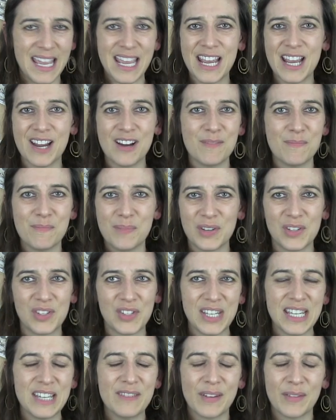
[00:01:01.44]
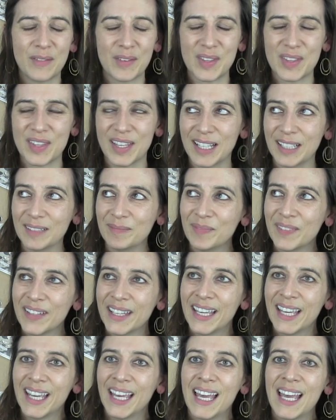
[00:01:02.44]
hear and perceive everything.
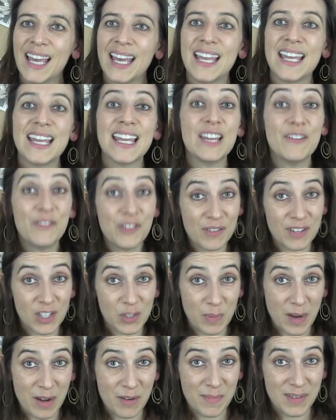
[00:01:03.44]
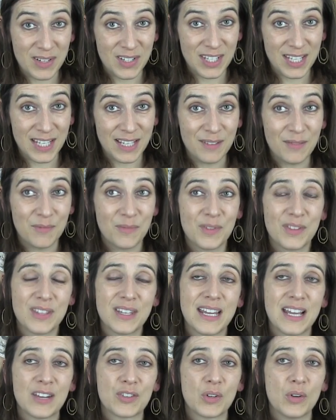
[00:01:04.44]
If you're experimenting with
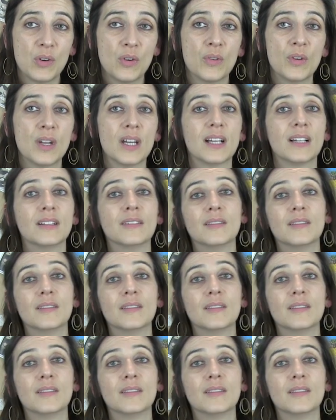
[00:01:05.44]
the natural horn,